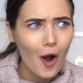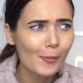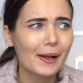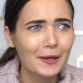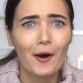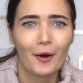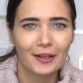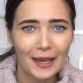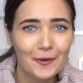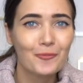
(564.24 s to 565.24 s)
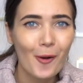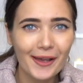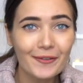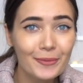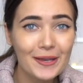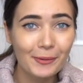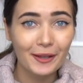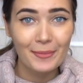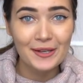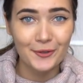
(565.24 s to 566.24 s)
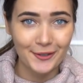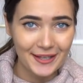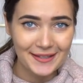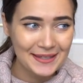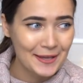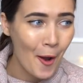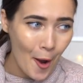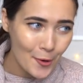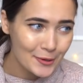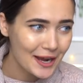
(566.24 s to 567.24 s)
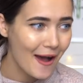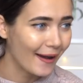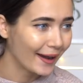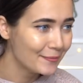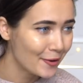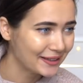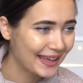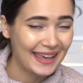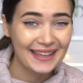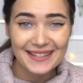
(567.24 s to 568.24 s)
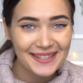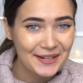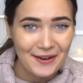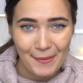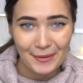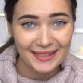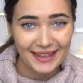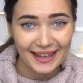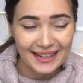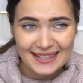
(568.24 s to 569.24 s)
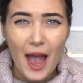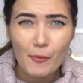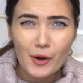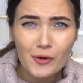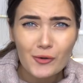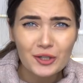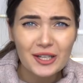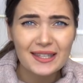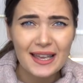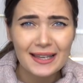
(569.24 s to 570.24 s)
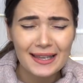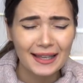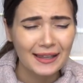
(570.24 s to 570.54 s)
Oh my god, like what if people have been doing this whole time on like Instagram and things, and we're all just thinking